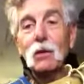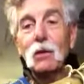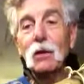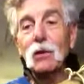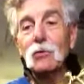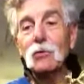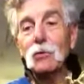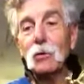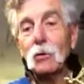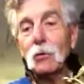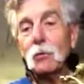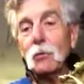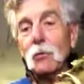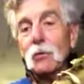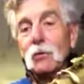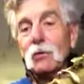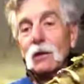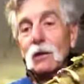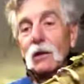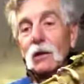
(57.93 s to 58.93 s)
So
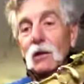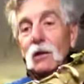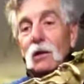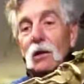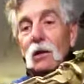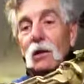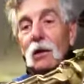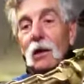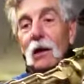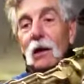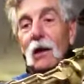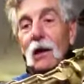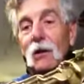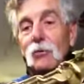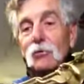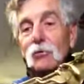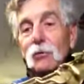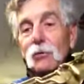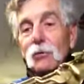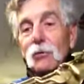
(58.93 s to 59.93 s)
looks like a little
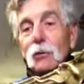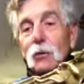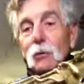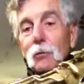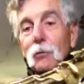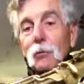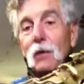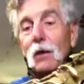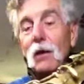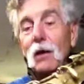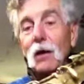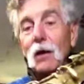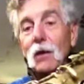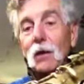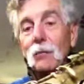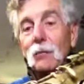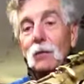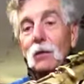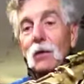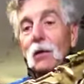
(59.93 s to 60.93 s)
extra foot
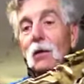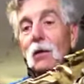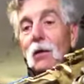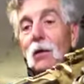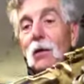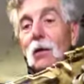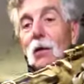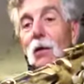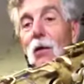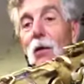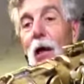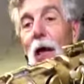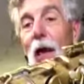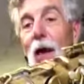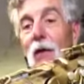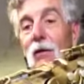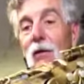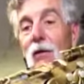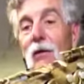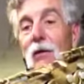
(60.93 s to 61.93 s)

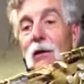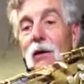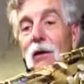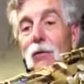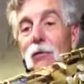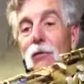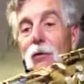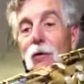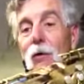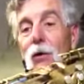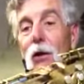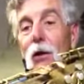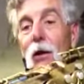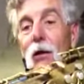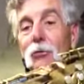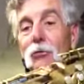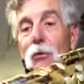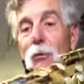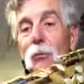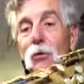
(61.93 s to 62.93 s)
added here for a little
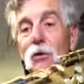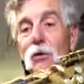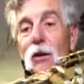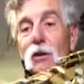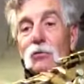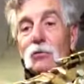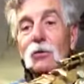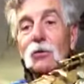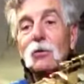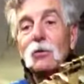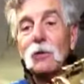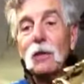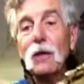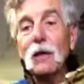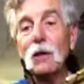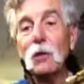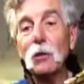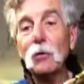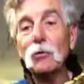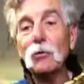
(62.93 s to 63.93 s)
extra protection for that low